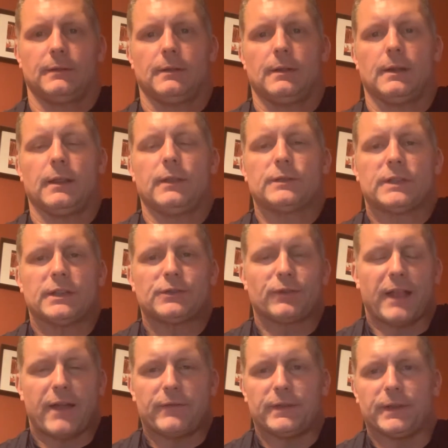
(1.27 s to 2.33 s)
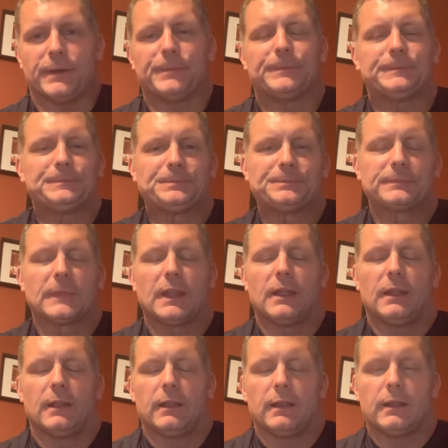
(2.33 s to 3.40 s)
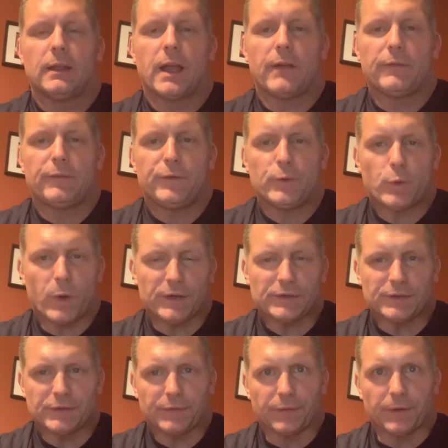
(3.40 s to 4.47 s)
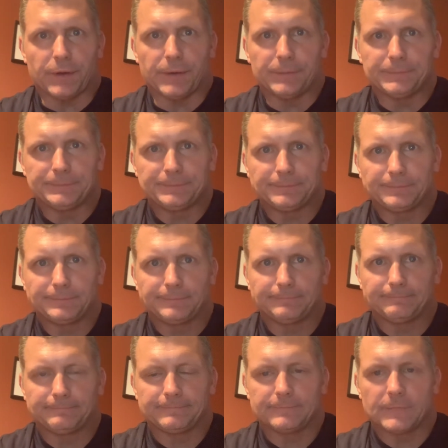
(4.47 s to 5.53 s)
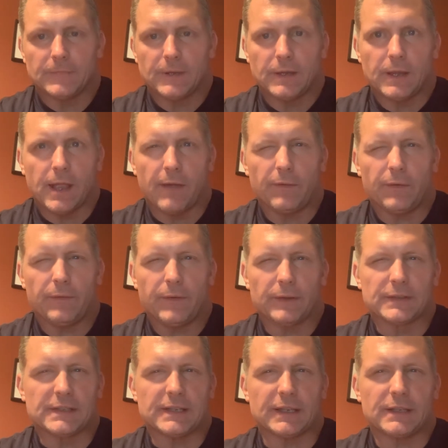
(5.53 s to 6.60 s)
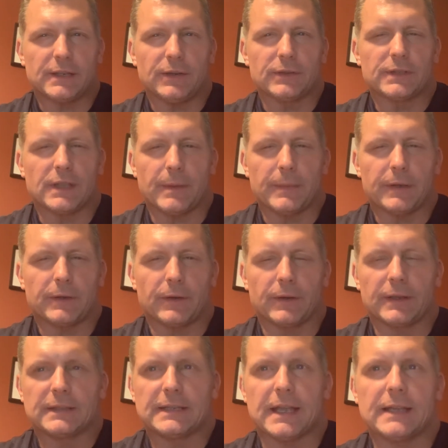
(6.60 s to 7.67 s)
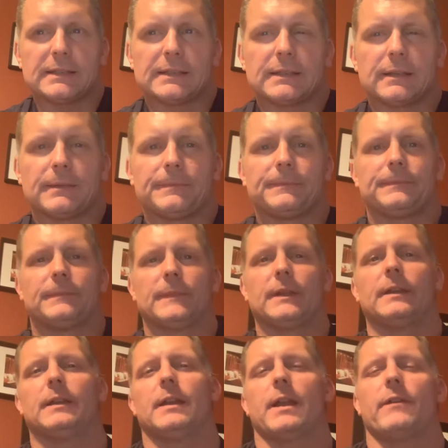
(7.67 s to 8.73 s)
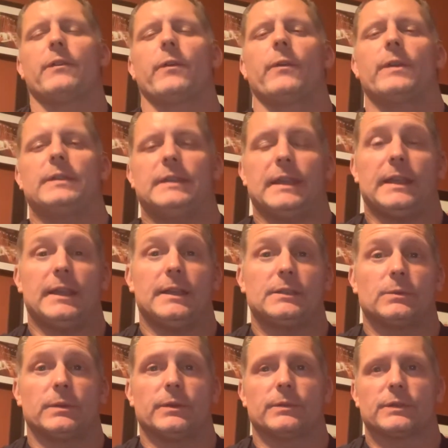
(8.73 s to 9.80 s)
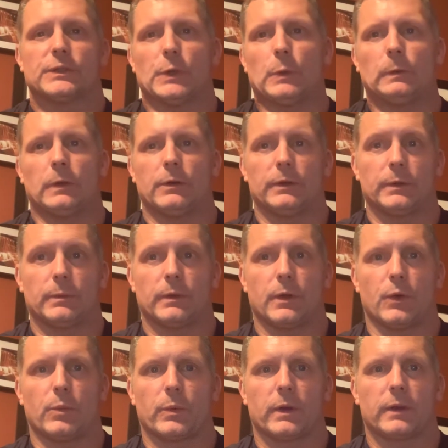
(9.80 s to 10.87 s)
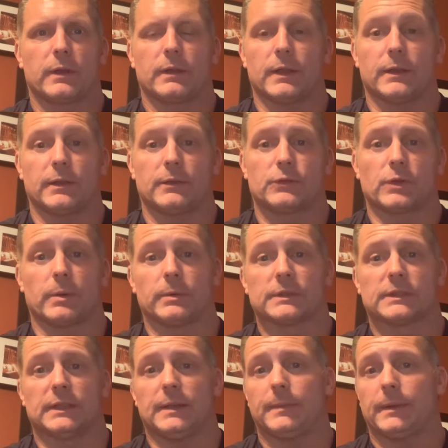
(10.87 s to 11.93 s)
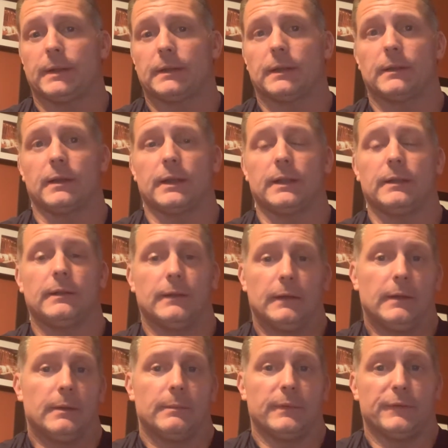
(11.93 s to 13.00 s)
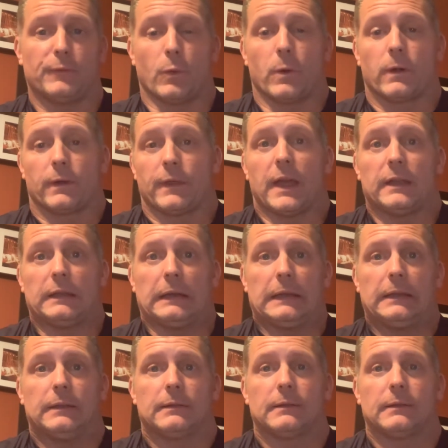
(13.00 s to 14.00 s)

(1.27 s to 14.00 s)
Hello, Central Avenue. I have a few questions for you. Have you ever felt sick to your stomach during a test? Have you ever had days when you were so loaded with homework that you had trouble sleeping the night before or that night?